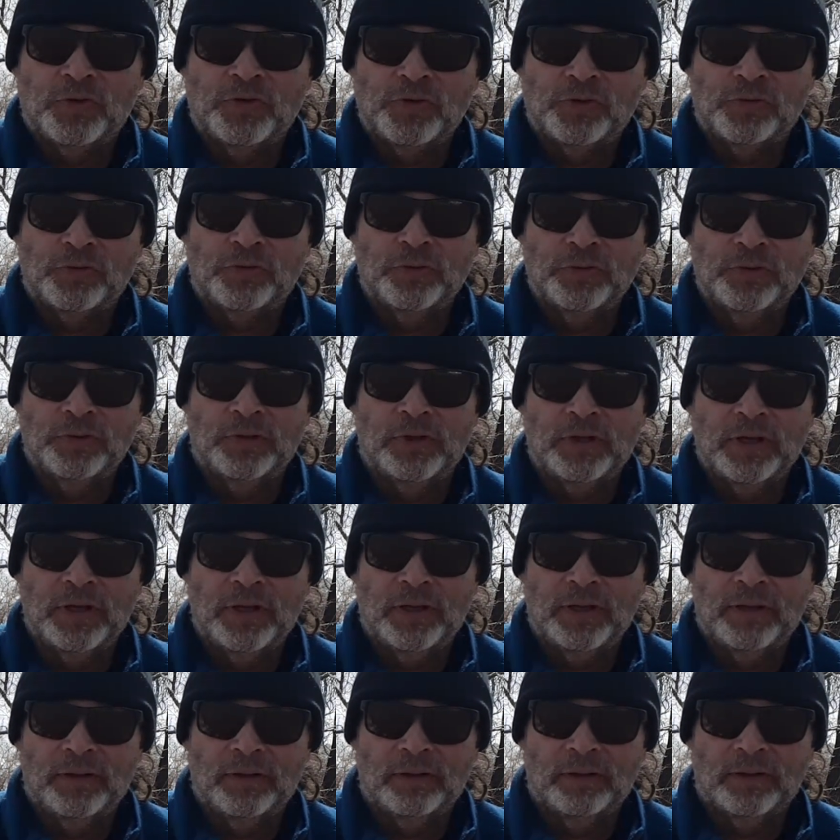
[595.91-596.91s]

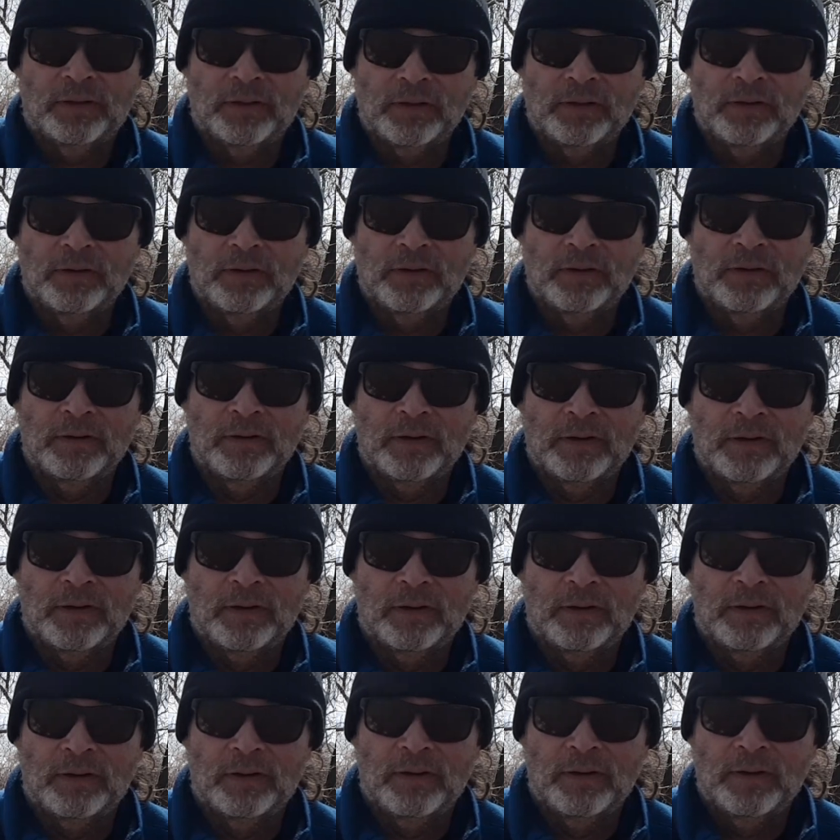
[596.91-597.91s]
truly learn
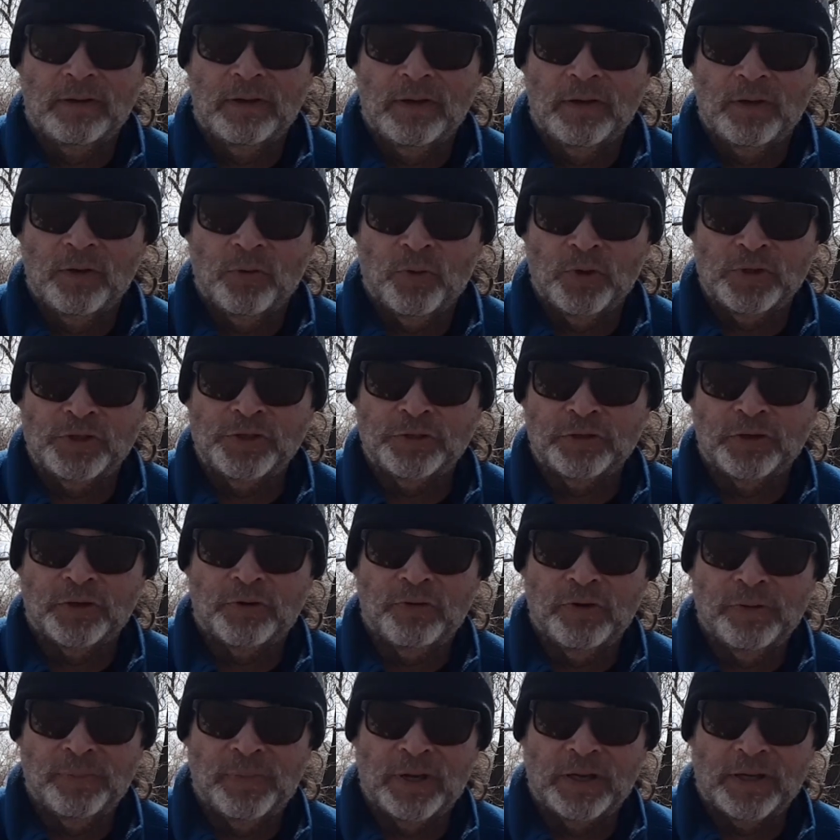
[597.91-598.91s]
what your
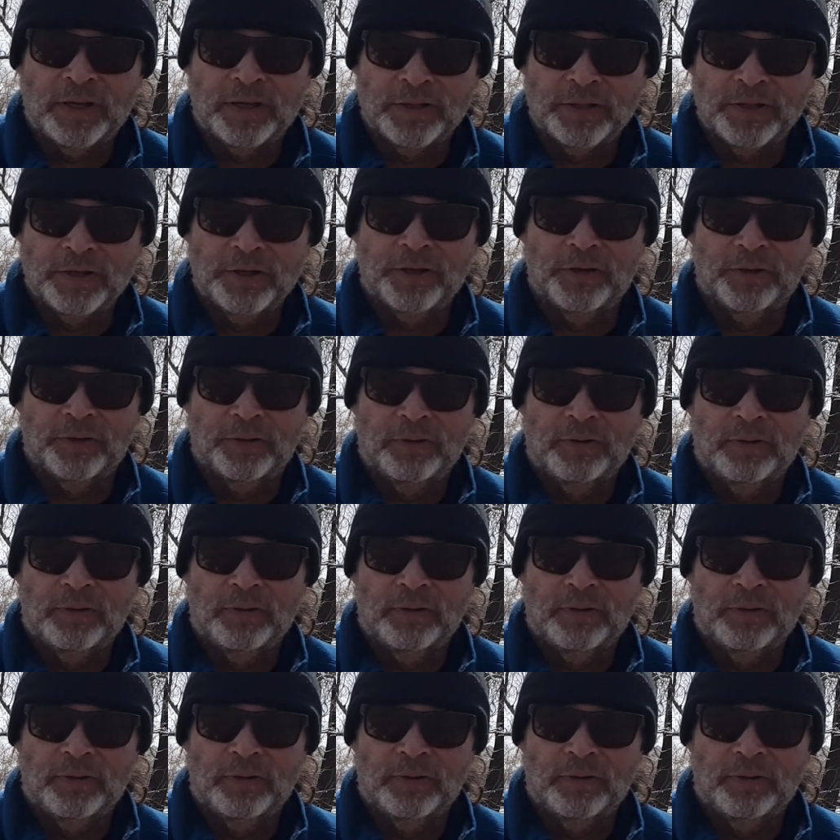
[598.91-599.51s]
equipment can do,